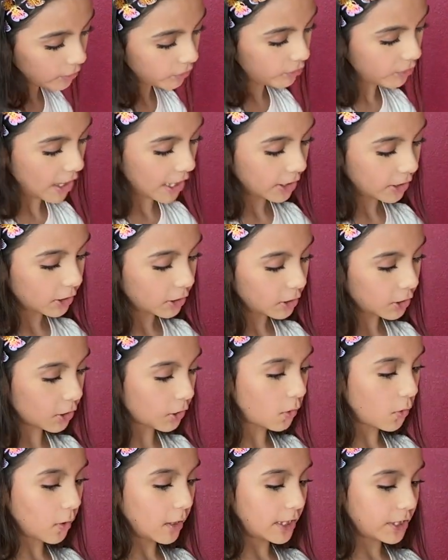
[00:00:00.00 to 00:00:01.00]
Then you're
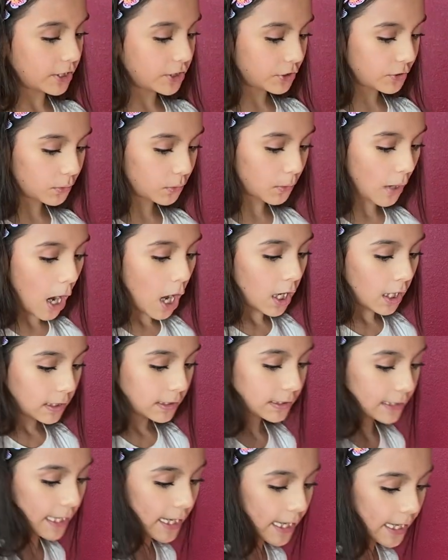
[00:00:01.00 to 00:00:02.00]
going to
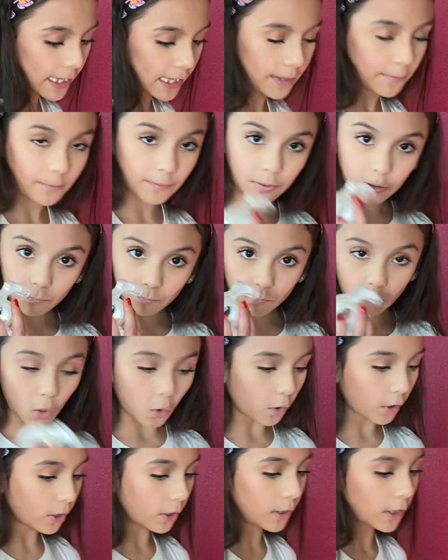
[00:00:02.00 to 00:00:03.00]
tape
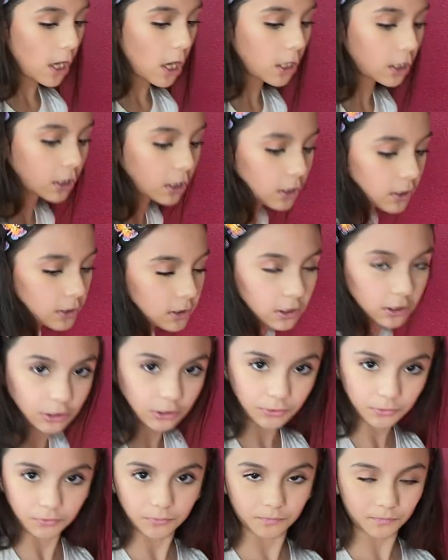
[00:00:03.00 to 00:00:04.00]
or
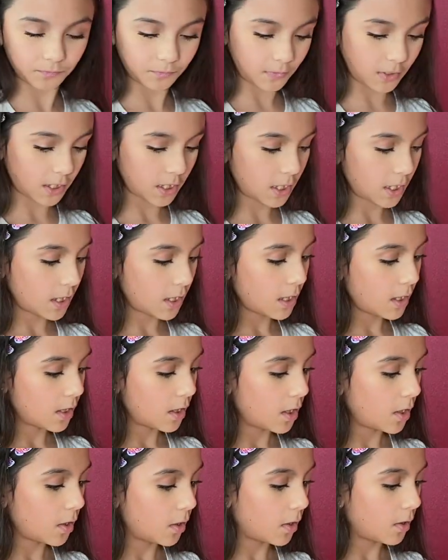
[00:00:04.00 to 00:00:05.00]
glue
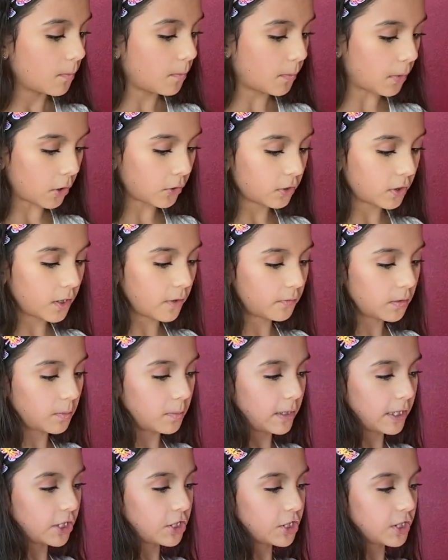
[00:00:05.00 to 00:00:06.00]
both of the
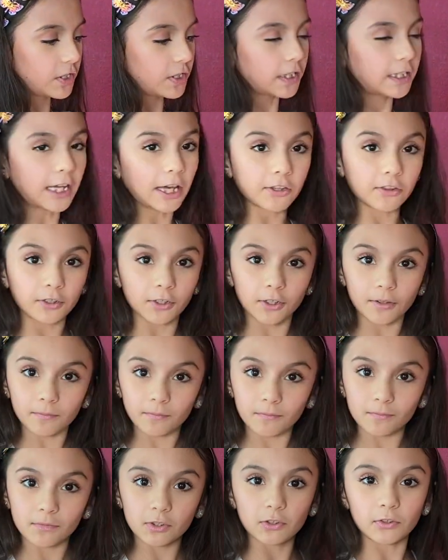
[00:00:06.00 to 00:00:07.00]
pages together
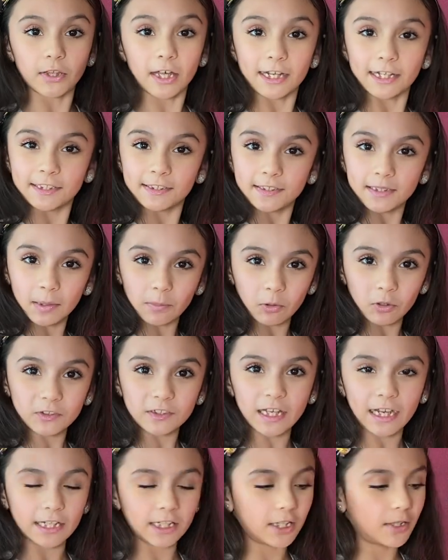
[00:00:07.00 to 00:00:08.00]
so that it's
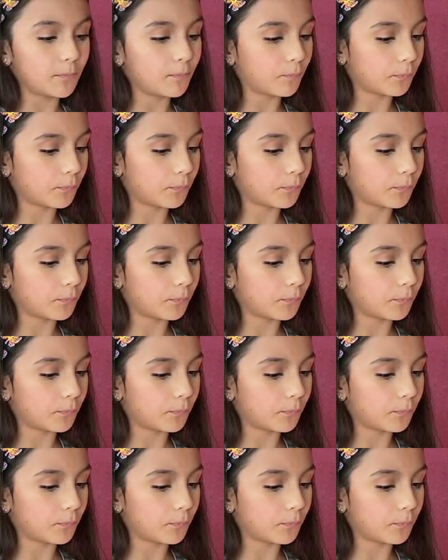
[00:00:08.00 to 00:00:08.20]
double-sided.